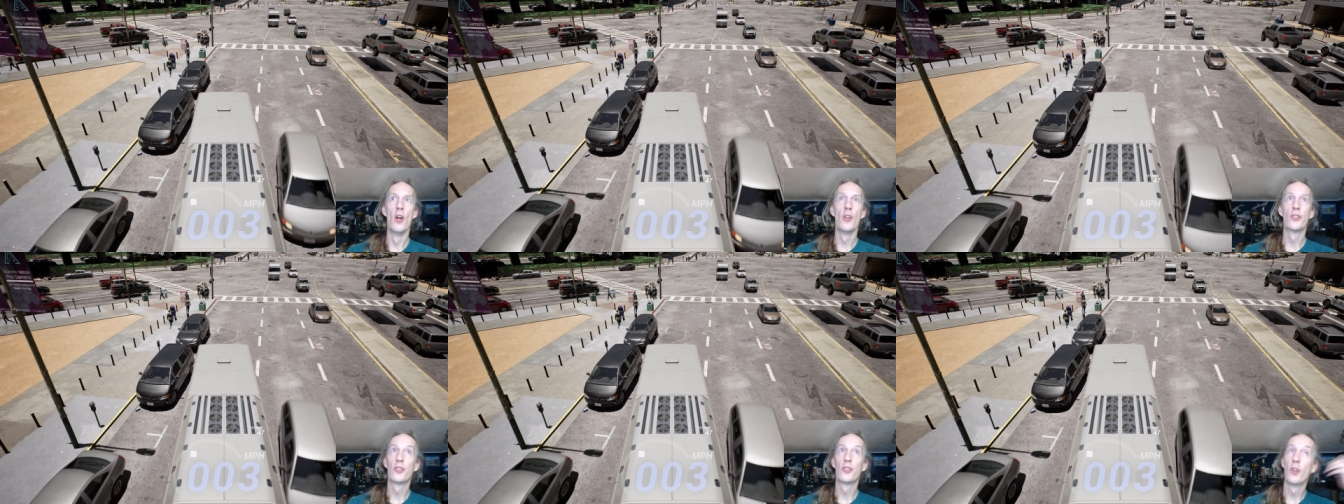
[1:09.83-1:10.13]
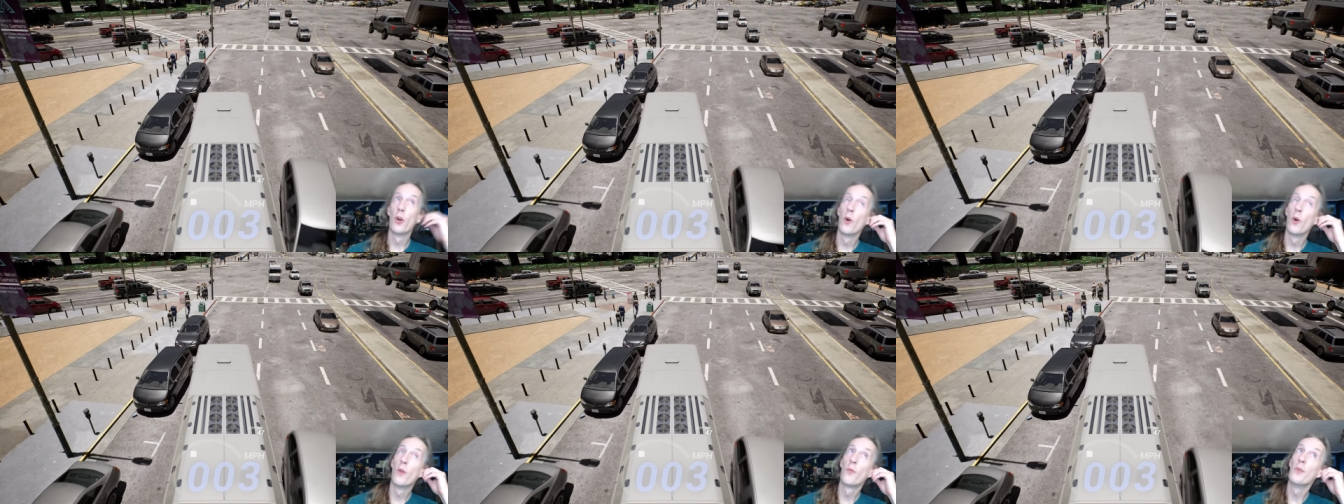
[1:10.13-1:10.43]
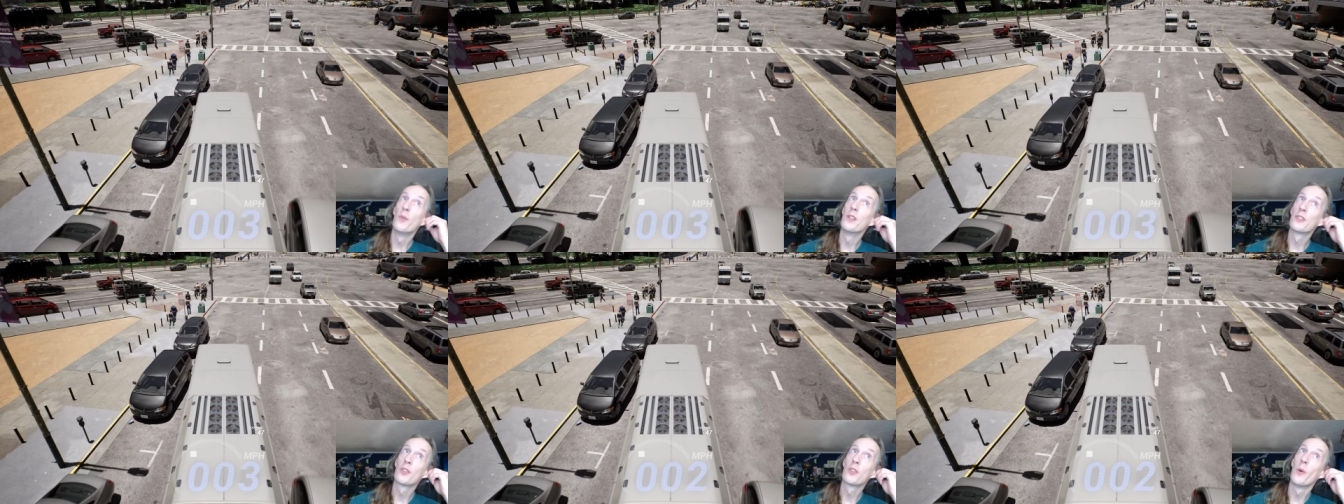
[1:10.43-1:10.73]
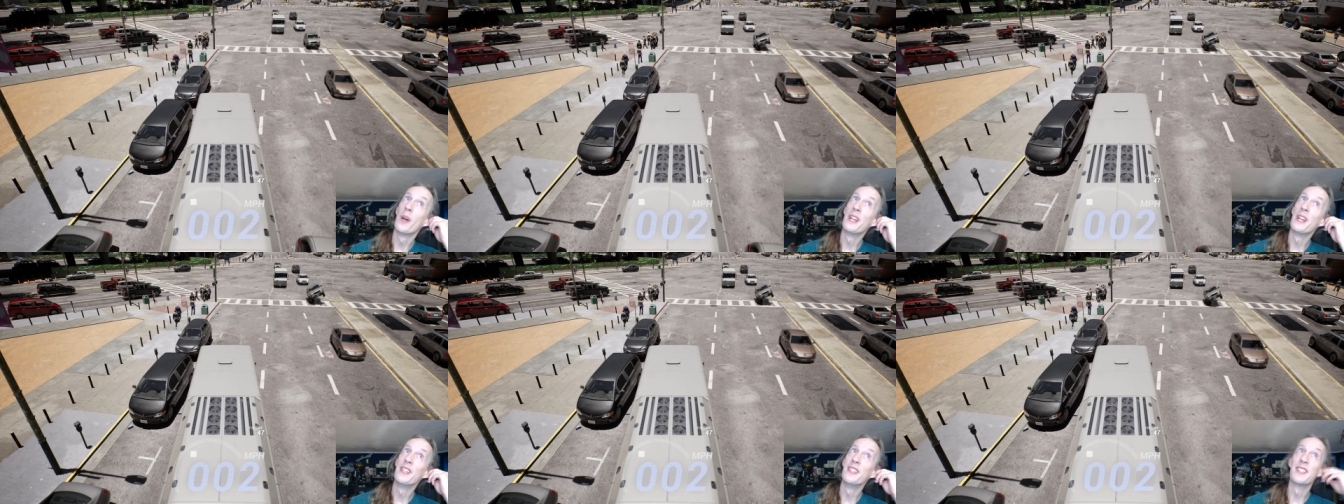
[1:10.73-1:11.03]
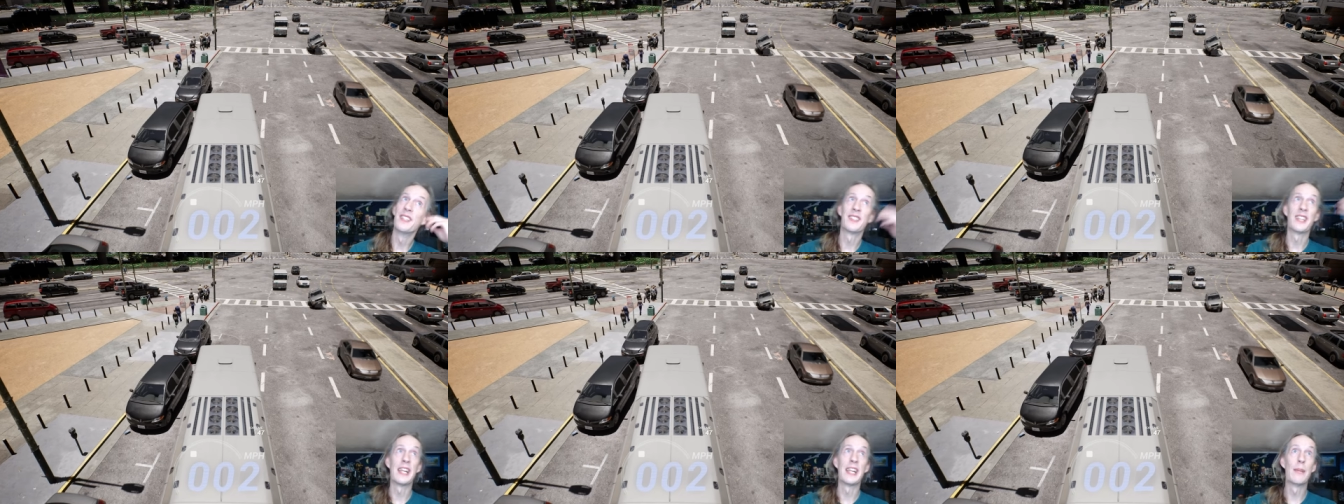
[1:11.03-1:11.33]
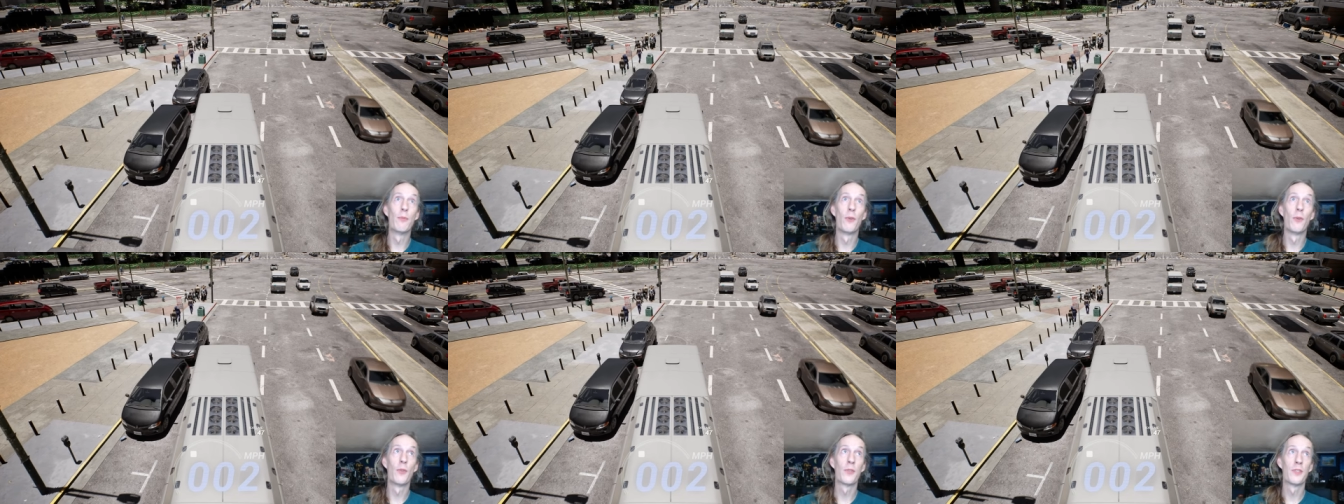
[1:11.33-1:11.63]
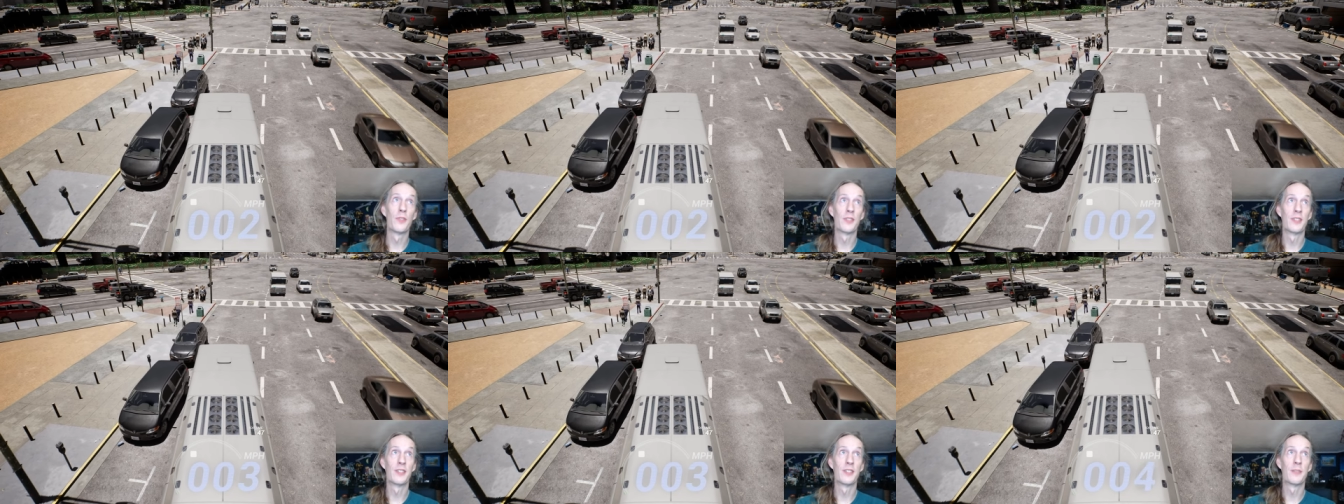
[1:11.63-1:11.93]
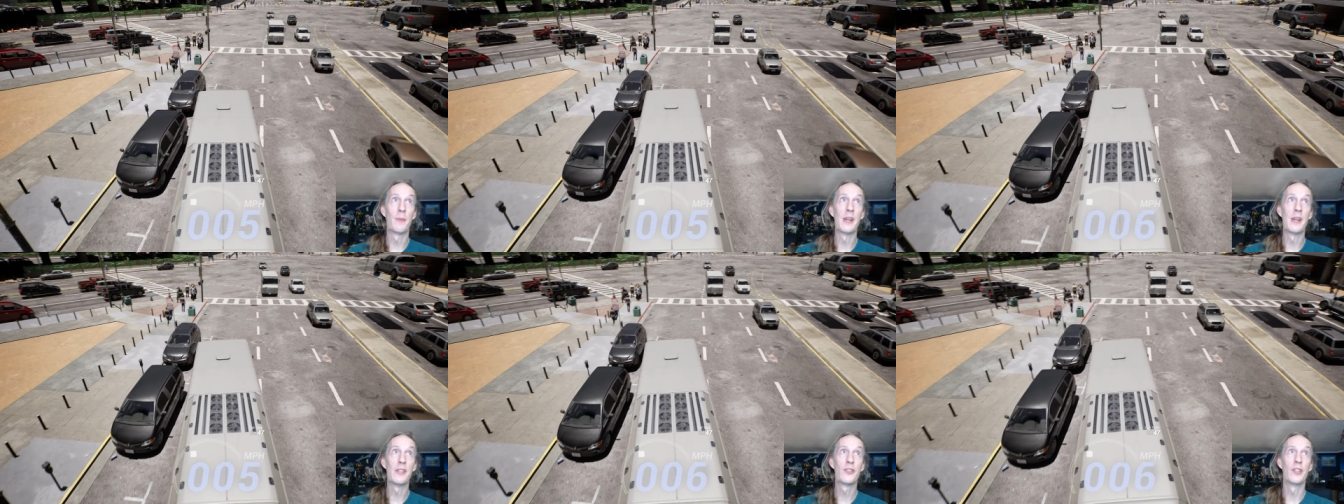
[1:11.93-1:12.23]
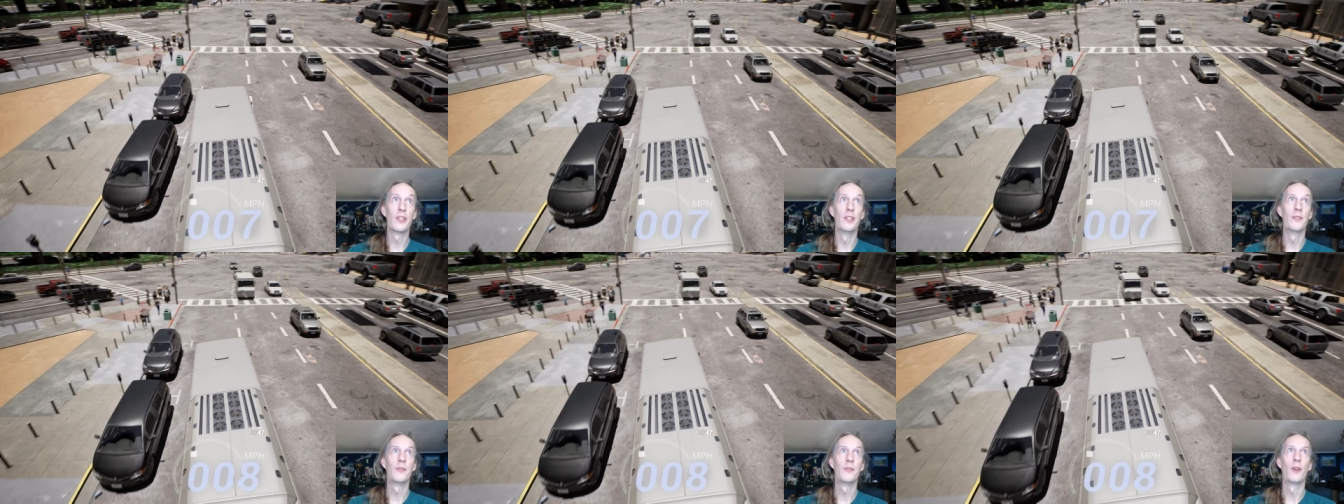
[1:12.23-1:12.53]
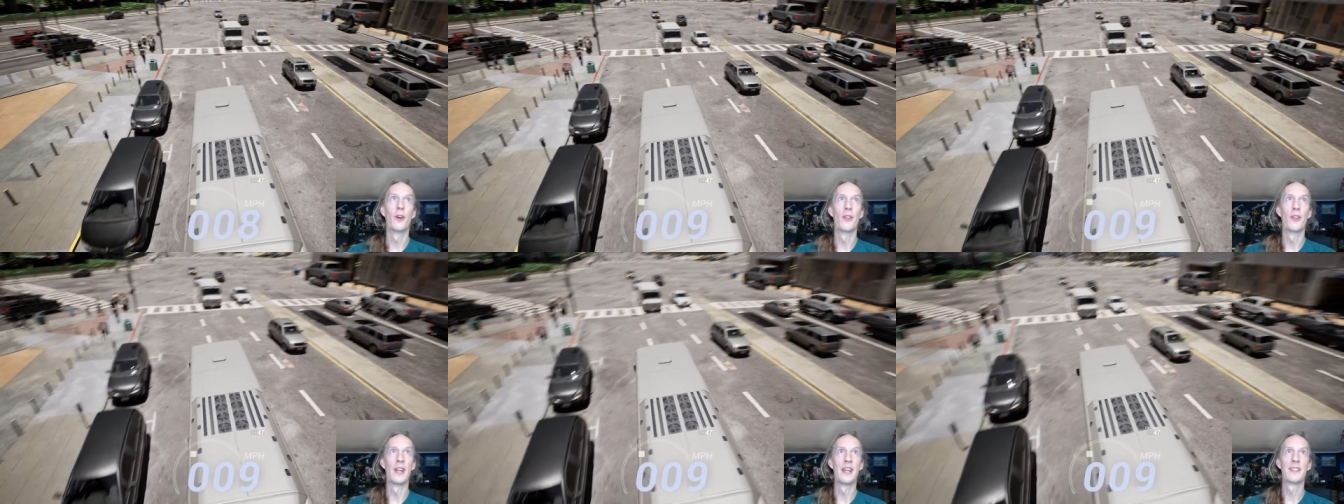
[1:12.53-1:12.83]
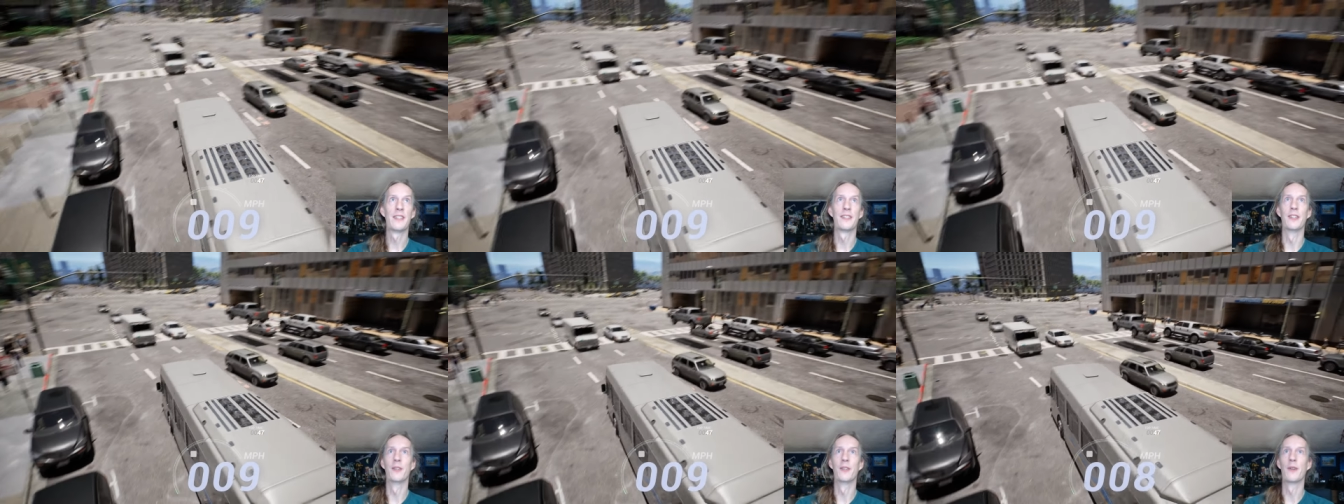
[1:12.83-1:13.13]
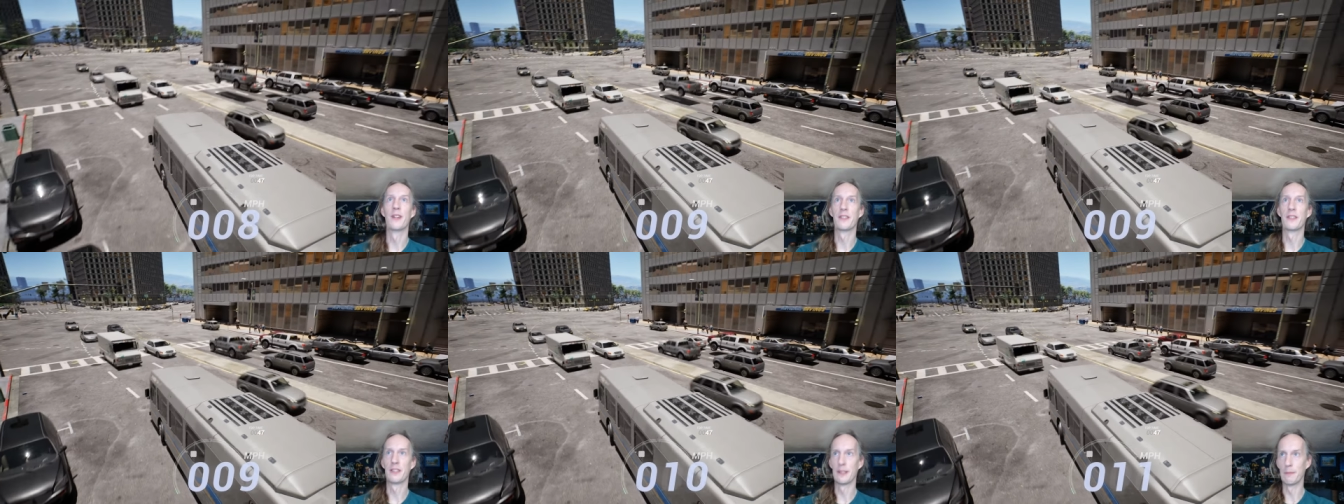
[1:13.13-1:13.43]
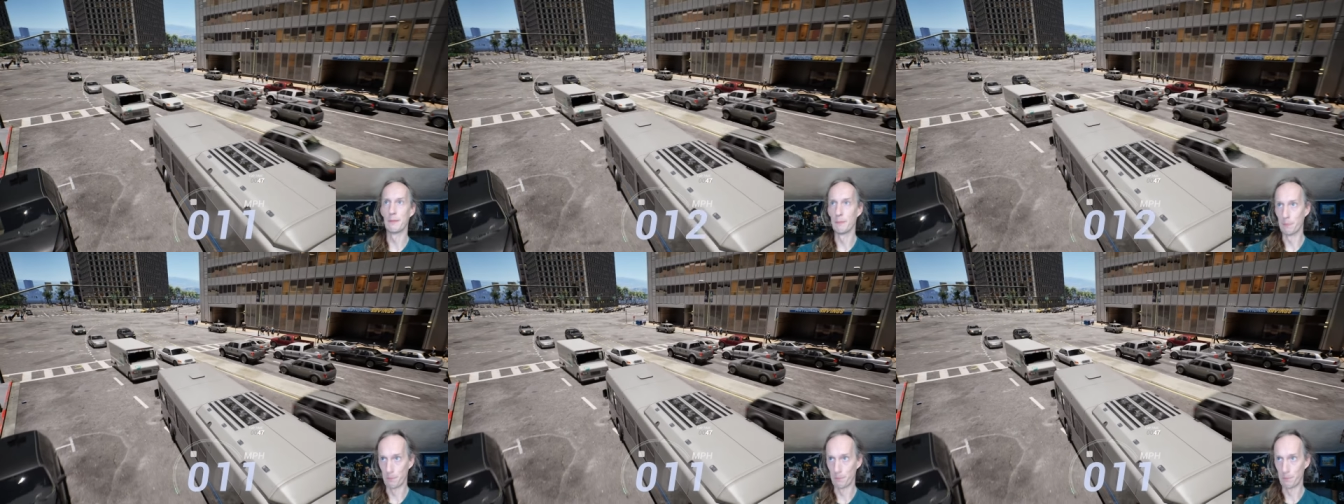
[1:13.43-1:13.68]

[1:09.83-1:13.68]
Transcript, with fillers: So if we just go ahead and disable the suspension, oh, that's interesting.